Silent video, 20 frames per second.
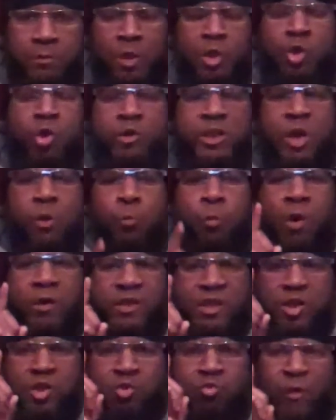Look at one
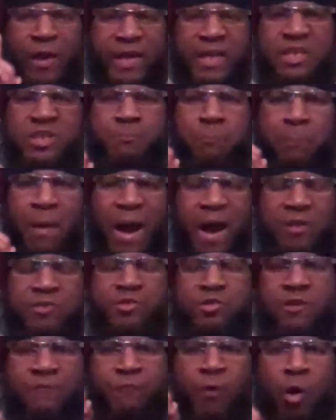of the greatest
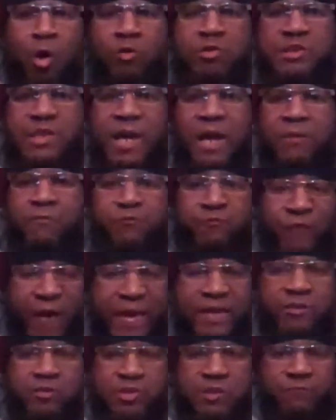boxers of all time,
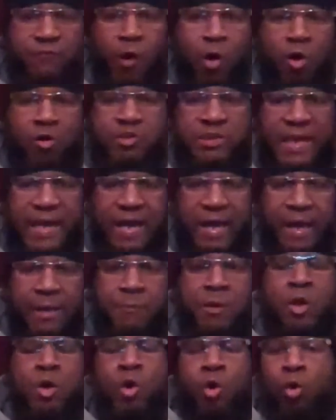fighters of all time,
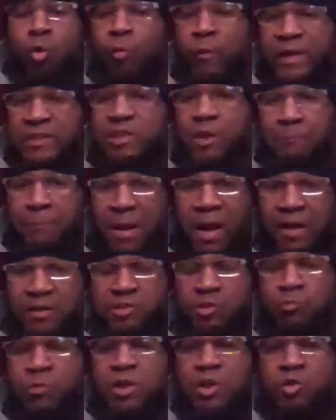who is a
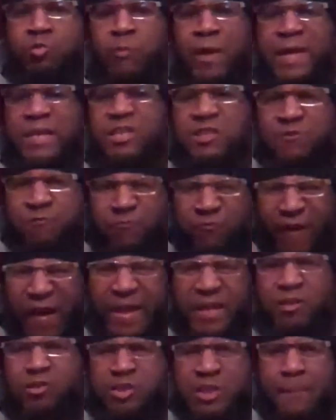boxer, one of the greatest
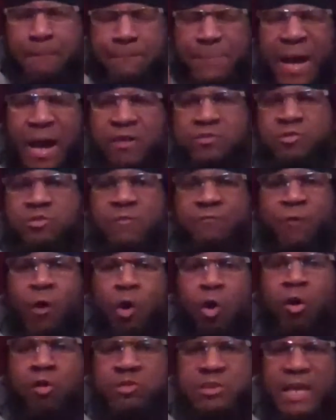fighters and boxers of
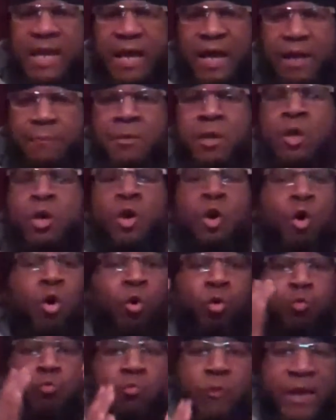all time,
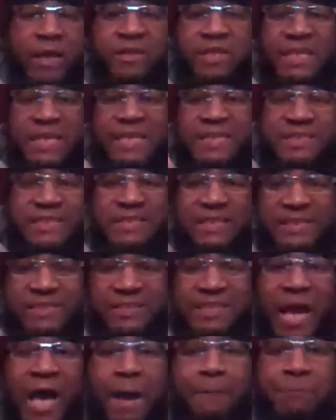who really is in the
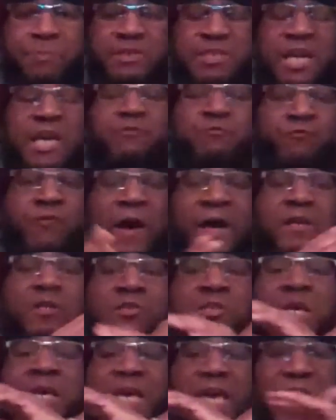top 10
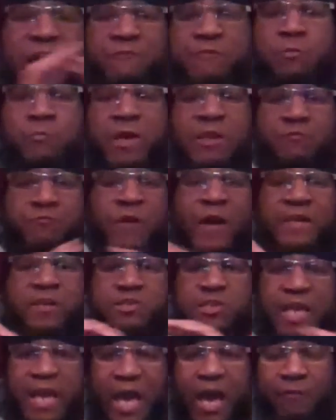fighters, heavyweight
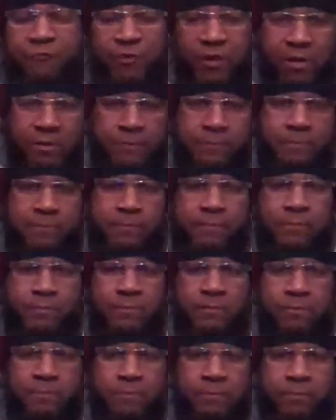fighters ever.
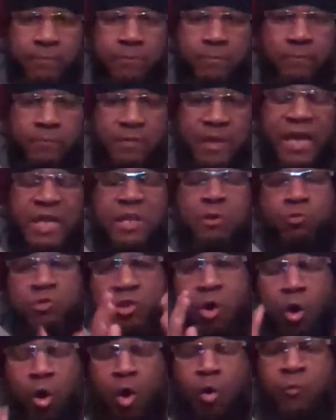And he was
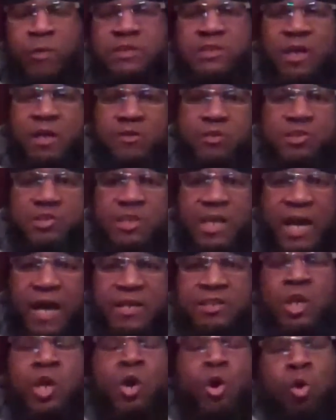always
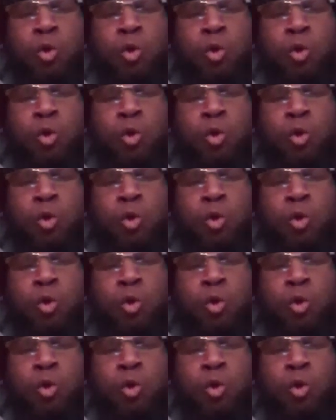undersized.